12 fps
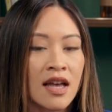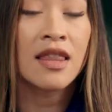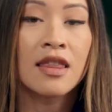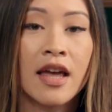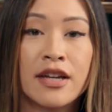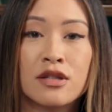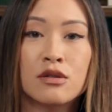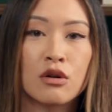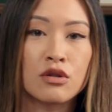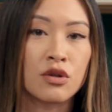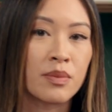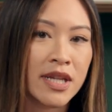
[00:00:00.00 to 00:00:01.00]
like
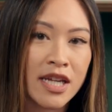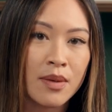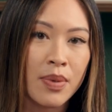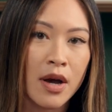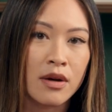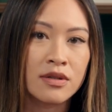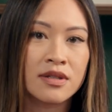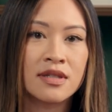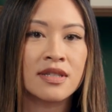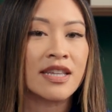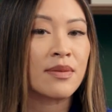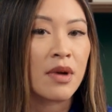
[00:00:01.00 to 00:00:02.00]
social media posts,
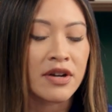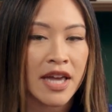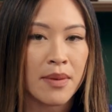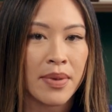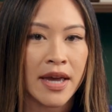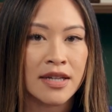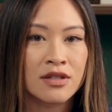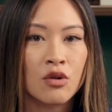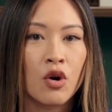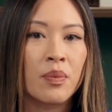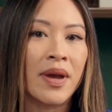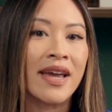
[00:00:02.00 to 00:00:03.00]
email campaigns,
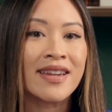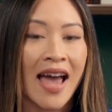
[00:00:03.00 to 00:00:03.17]
or paid